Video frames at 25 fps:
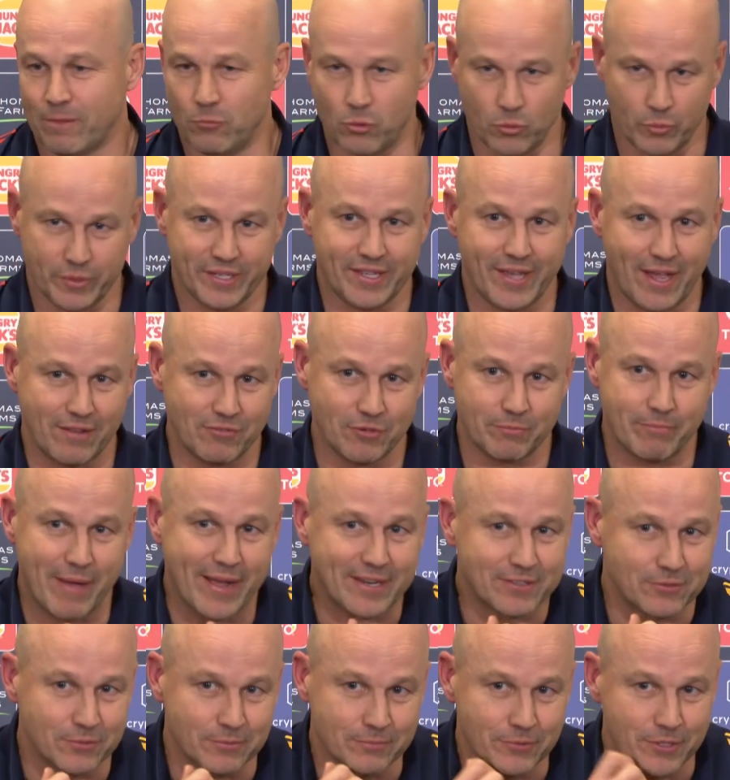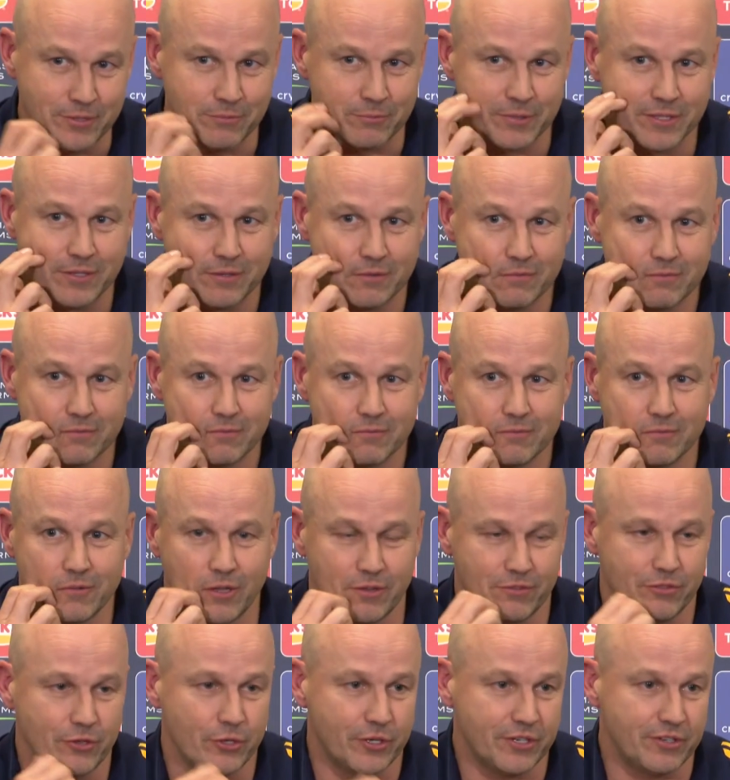well, we gave it back to them, didn't we?
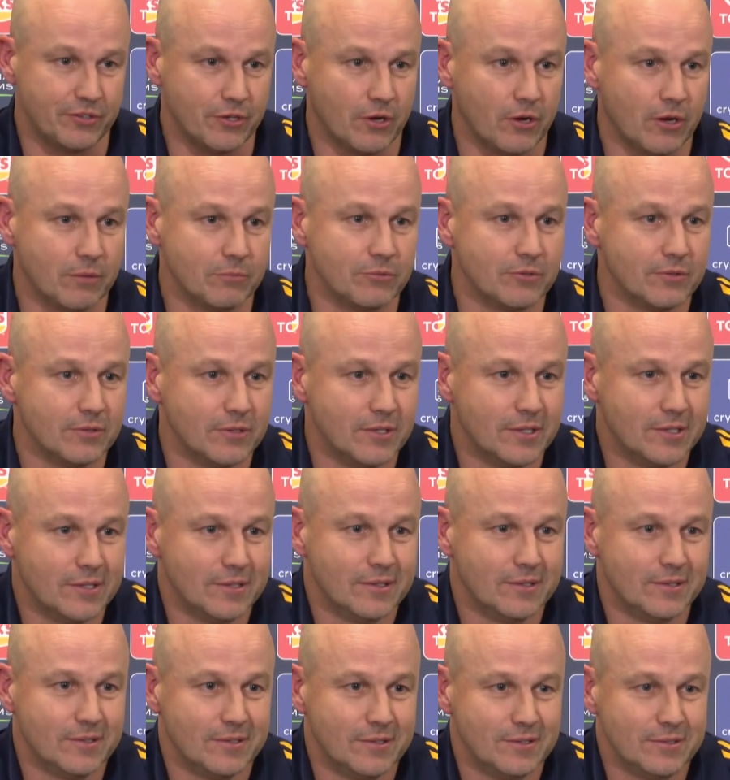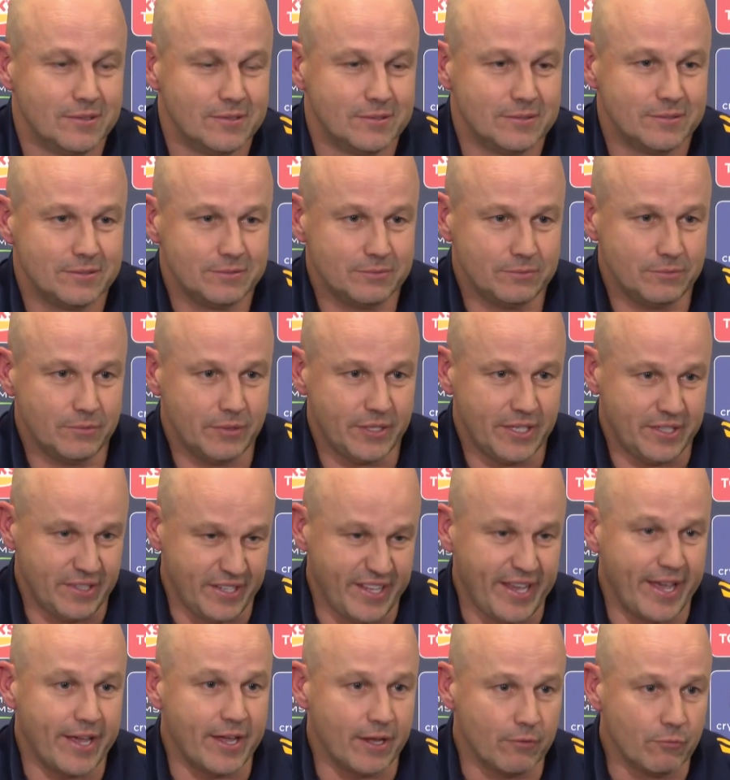Like 30 times in
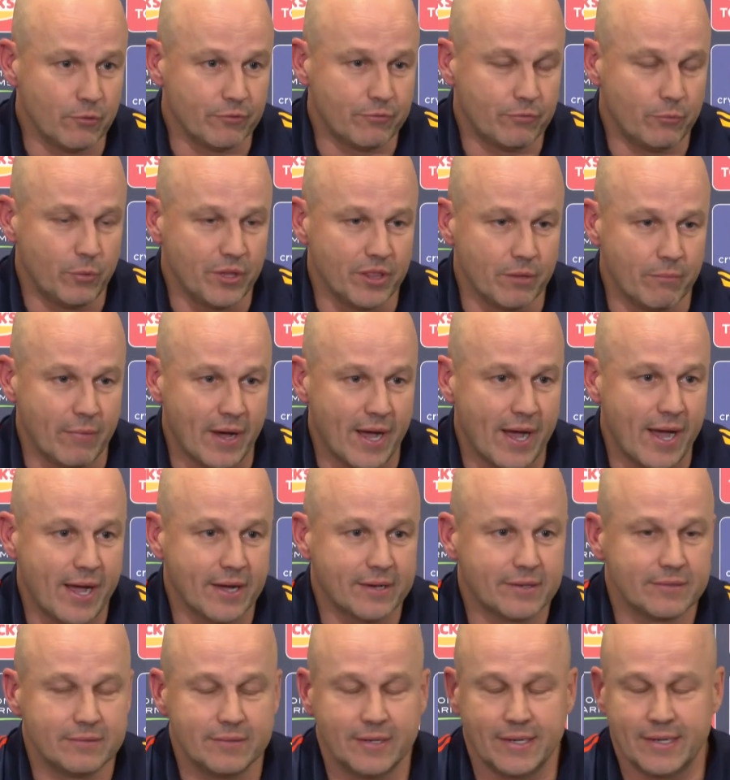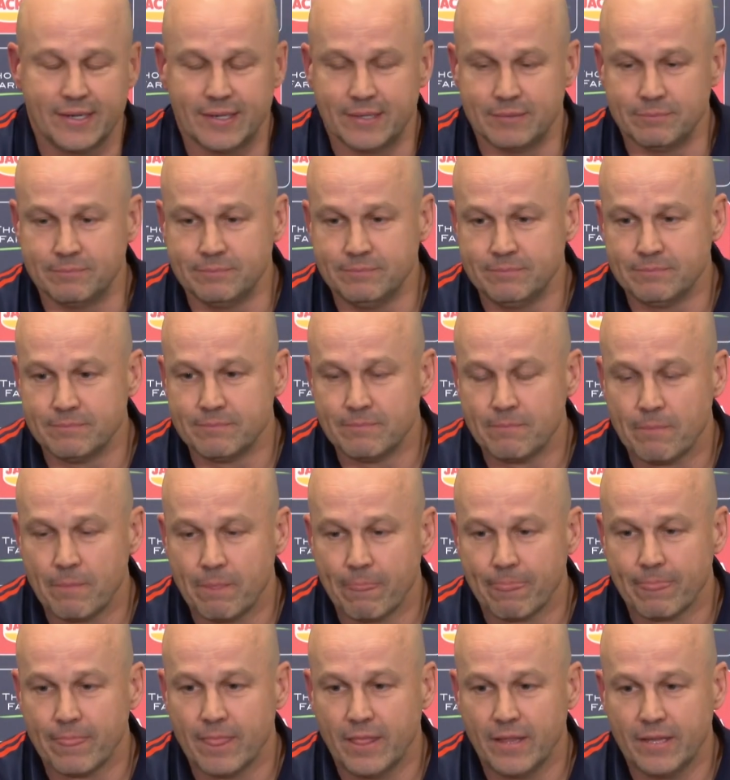the air with a mark. Um,
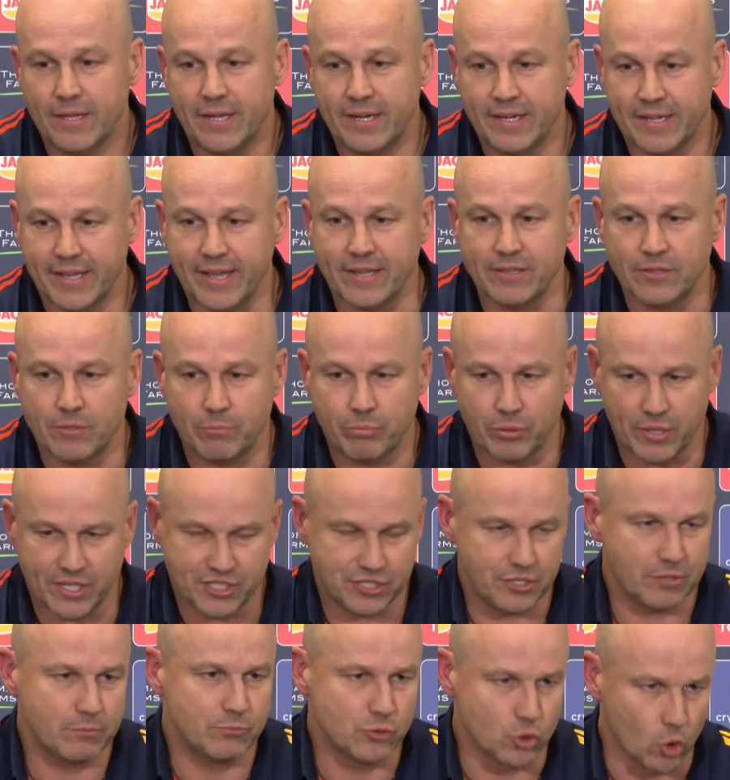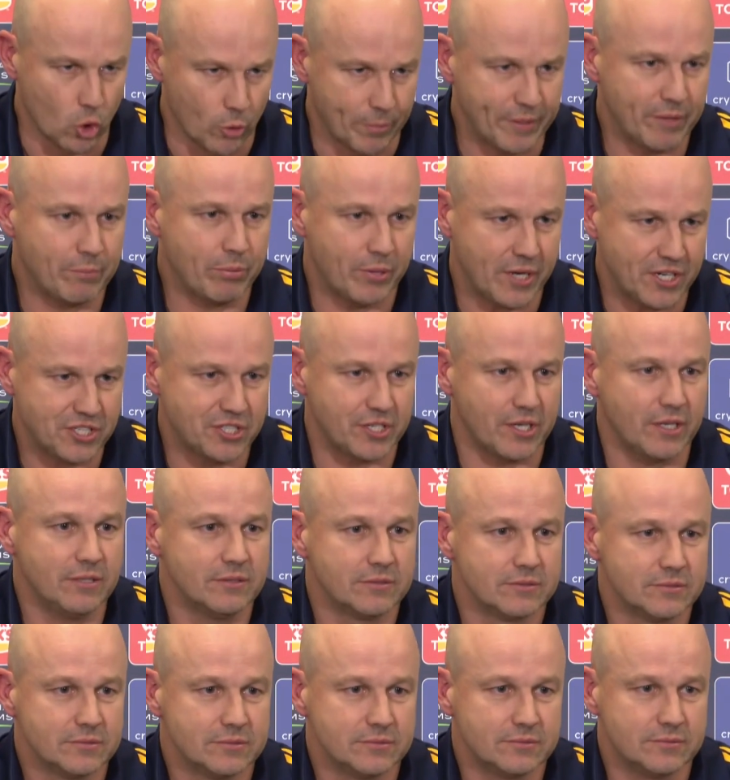and again the pressure, absorbing pressure,
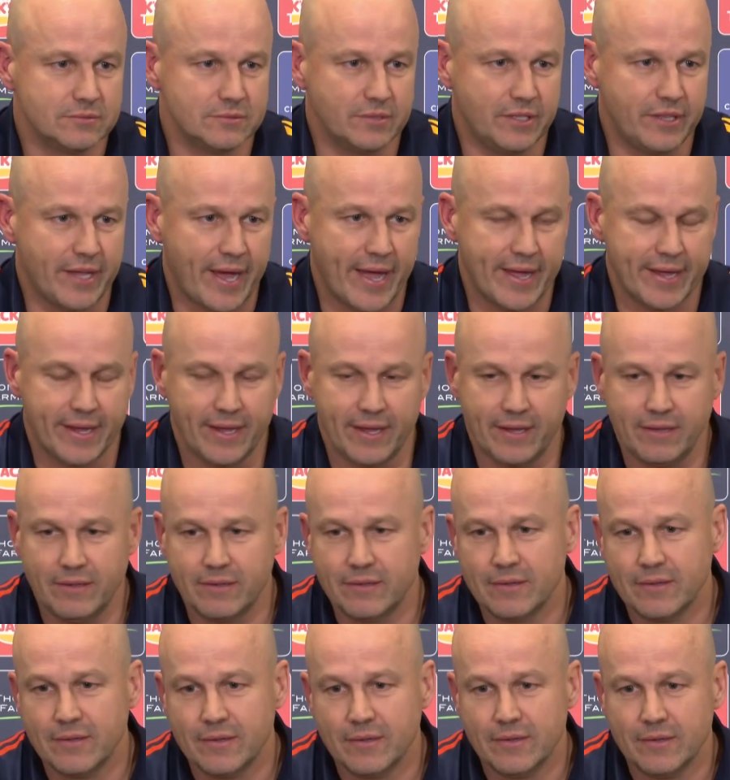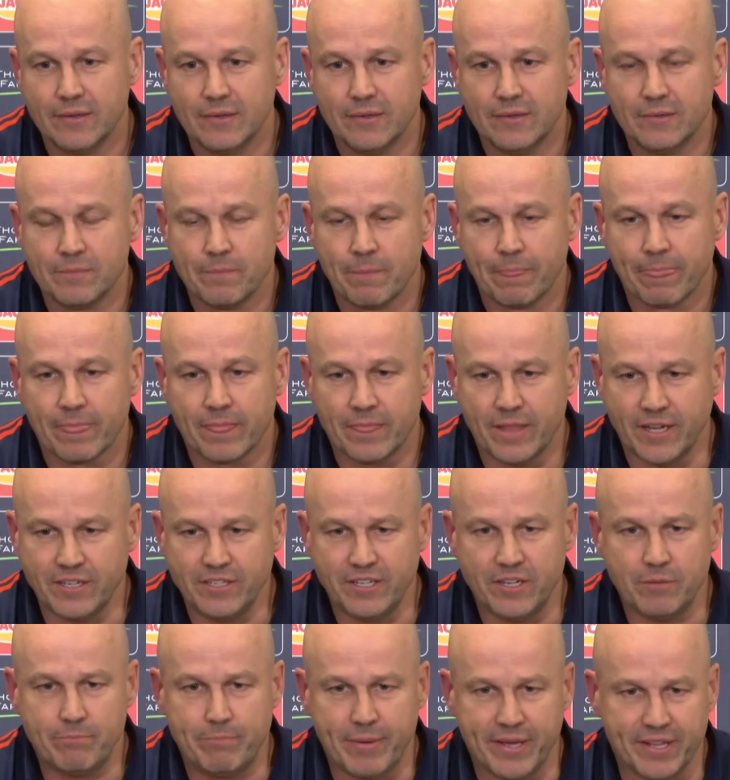they they
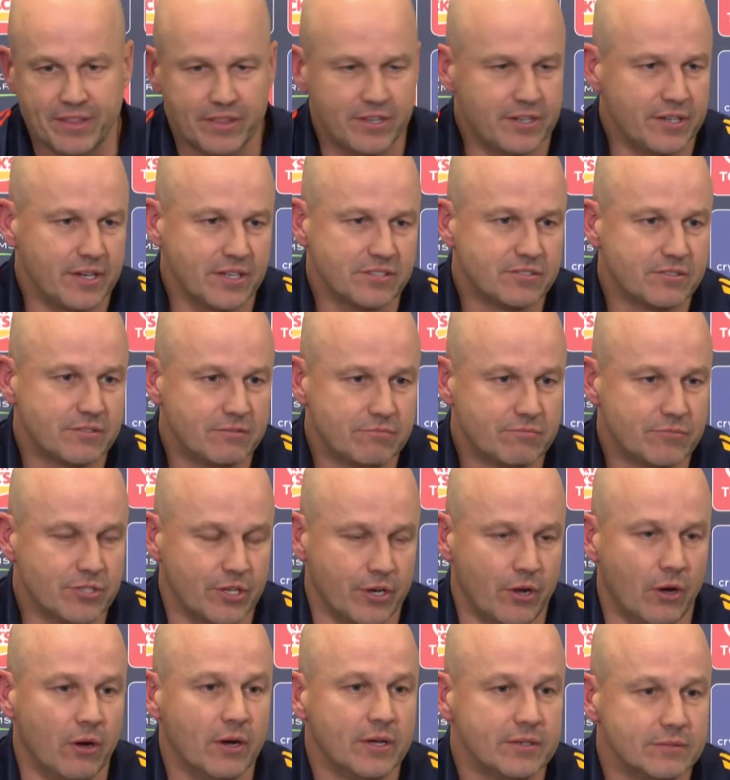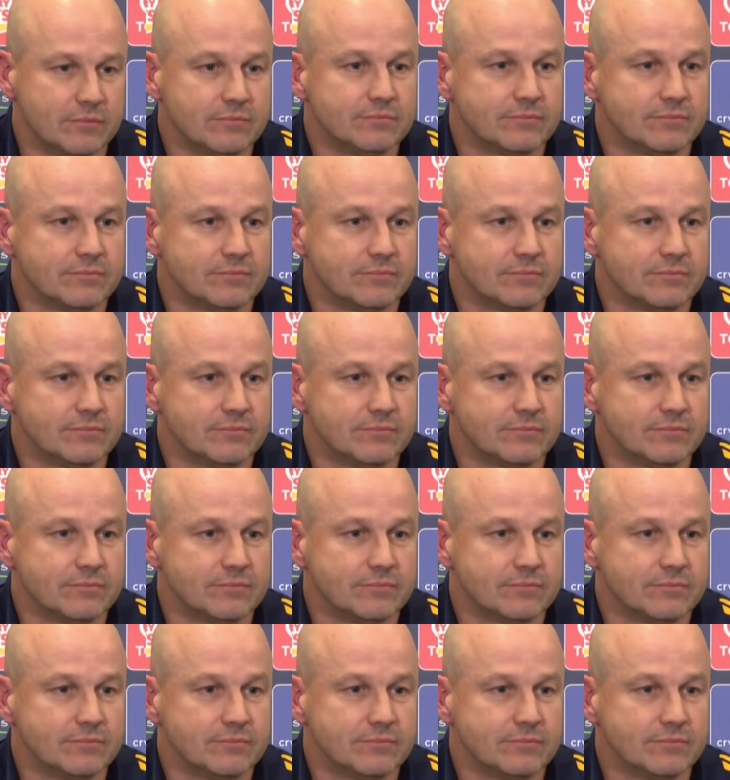did it better than us tonight.